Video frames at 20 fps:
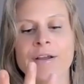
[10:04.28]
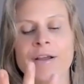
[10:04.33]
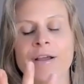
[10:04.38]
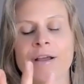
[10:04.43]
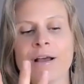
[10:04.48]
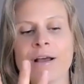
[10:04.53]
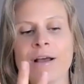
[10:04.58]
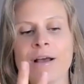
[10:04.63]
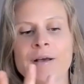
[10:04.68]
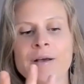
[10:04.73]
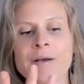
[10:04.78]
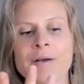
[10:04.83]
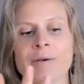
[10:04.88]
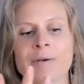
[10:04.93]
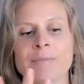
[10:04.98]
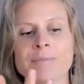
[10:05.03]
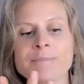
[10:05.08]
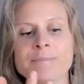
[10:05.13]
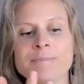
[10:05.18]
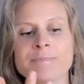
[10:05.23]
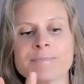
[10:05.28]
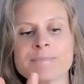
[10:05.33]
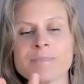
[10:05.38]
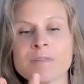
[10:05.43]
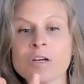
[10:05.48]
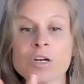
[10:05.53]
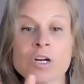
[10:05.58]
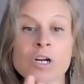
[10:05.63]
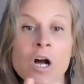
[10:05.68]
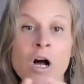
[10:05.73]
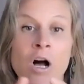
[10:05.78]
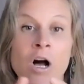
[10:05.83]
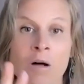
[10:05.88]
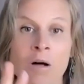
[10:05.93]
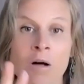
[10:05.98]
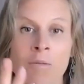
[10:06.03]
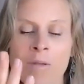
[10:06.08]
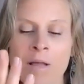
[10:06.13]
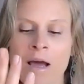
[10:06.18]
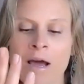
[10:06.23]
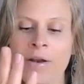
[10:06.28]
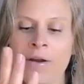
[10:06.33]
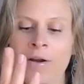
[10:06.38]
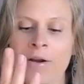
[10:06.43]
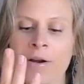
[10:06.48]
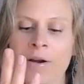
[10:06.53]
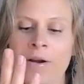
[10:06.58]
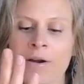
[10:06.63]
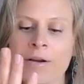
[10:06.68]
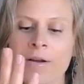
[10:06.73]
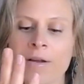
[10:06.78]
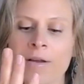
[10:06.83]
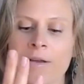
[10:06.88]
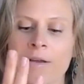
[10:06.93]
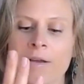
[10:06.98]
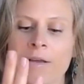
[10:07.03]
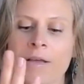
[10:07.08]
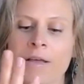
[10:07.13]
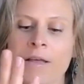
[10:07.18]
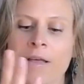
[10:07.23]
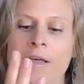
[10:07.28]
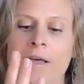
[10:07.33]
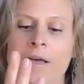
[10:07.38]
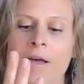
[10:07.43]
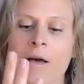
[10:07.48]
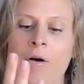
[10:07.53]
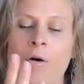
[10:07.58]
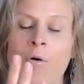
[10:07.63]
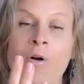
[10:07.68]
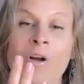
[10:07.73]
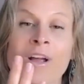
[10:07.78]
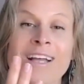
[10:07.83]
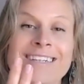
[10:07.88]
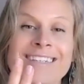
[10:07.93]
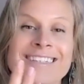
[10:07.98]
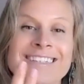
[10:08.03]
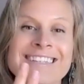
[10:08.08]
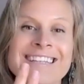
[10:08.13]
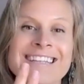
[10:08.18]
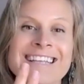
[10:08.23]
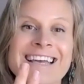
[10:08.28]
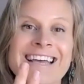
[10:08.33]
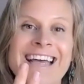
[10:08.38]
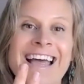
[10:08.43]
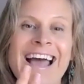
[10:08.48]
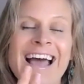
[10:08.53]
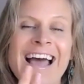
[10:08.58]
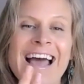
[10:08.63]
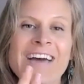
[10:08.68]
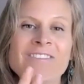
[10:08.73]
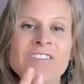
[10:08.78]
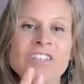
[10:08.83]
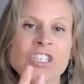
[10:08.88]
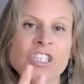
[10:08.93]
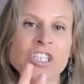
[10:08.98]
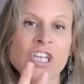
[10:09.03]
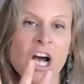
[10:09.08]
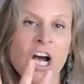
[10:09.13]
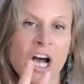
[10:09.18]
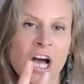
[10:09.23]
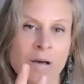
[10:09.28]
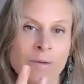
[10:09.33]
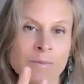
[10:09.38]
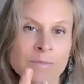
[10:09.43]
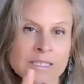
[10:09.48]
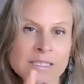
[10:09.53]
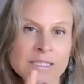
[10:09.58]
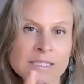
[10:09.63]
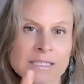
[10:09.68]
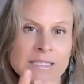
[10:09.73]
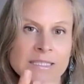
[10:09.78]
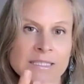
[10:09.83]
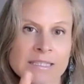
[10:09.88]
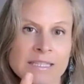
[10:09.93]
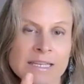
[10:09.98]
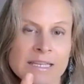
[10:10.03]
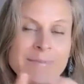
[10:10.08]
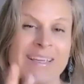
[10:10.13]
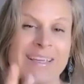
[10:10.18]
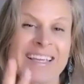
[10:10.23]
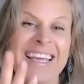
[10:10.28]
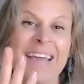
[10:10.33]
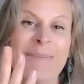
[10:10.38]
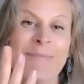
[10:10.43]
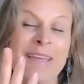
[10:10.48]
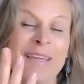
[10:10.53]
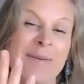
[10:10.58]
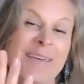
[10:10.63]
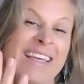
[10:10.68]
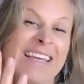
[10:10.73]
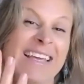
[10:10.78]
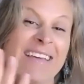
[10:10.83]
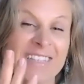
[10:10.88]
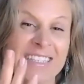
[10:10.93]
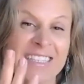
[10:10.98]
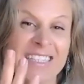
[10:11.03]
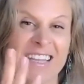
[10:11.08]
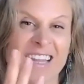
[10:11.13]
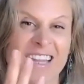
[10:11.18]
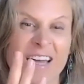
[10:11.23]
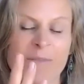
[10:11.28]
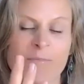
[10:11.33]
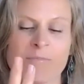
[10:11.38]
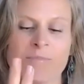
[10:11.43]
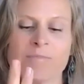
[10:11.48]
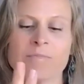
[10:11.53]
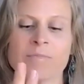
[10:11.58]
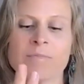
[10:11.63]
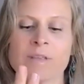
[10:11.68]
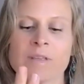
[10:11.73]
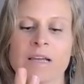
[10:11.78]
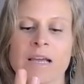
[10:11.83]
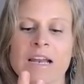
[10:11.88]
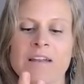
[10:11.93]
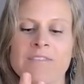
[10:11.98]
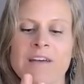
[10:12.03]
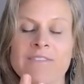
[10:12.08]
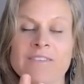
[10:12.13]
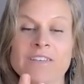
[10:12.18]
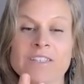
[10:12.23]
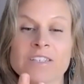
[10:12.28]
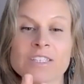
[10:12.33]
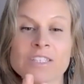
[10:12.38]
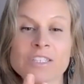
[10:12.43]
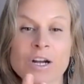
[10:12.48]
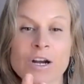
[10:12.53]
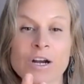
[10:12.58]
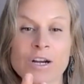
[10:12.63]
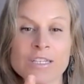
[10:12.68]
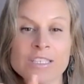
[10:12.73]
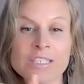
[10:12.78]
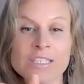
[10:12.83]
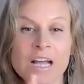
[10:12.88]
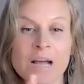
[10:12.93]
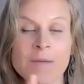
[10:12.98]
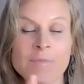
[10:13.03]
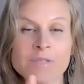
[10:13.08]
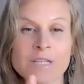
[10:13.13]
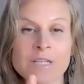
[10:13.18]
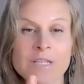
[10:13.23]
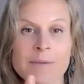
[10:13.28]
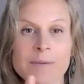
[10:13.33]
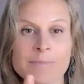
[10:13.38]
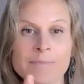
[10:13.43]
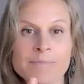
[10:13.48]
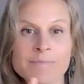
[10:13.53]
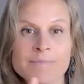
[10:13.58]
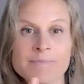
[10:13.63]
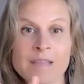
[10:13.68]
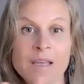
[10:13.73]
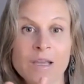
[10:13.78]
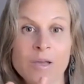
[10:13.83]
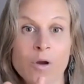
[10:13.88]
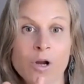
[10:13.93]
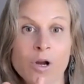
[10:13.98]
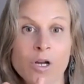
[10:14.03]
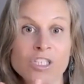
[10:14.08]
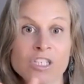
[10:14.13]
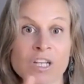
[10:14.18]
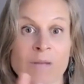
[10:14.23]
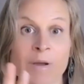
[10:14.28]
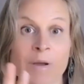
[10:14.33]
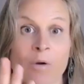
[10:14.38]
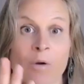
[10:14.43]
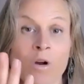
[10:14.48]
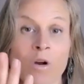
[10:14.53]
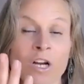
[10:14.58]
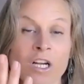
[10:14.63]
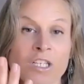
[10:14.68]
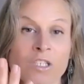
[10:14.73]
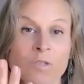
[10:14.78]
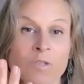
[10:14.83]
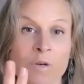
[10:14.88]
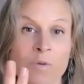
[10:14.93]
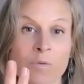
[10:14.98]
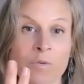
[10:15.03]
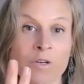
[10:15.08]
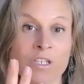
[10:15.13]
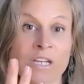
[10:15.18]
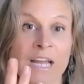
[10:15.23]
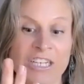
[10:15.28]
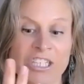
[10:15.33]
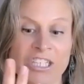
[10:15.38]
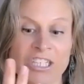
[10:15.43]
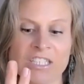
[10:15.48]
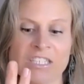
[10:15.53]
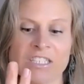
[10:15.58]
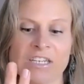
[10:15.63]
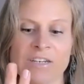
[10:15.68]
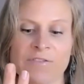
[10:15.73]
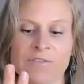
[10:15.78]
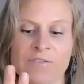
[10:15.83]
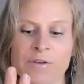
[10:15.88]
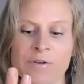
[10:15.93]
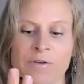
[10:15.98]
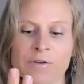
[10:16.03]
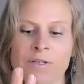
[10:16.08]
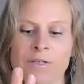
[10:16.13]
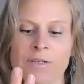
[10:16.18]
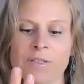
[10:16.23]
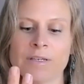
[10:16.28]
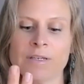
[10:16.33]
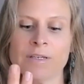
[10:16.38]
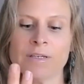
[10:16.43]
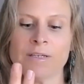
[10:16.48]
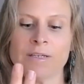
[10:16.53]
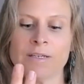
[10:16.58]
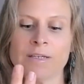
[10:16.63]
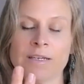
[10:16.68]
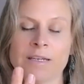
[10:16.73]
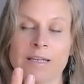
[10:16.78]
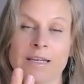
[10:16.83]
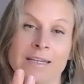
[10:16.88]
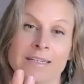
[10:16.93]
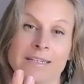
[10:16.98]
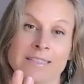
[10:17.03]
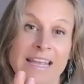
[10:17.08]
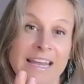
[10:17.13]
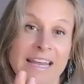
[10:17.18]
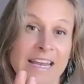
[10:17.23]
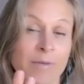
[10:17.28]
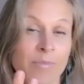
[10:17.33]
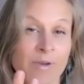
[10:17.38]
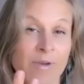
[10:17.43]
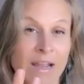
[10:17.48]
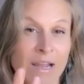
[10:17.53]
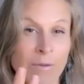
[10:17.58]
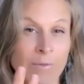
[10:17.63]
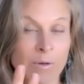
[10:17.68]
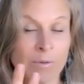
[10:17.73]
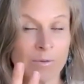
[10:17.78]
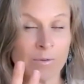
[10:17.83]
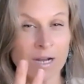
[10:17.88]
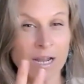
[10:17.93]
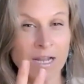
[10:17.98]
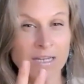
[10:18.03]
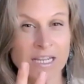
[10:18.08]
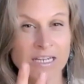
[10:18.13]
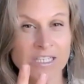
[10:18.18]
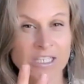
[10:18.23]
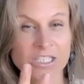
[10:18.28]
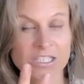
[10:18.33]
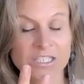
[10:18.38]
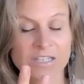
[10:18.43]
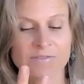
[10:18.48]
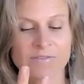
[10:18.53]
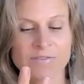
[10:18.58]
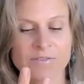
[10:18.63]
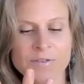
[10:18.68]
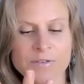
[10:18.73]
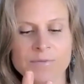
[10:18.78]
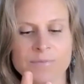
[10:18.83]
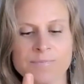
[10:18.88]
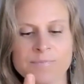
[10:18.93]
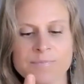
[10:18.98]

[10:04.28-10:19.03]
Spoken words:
our gallbladder, organs that have jobs that can be given to them to kind of have a start and stop time. Like our stomach works when we're digesting food, and it's taking a break when we're not digesting food.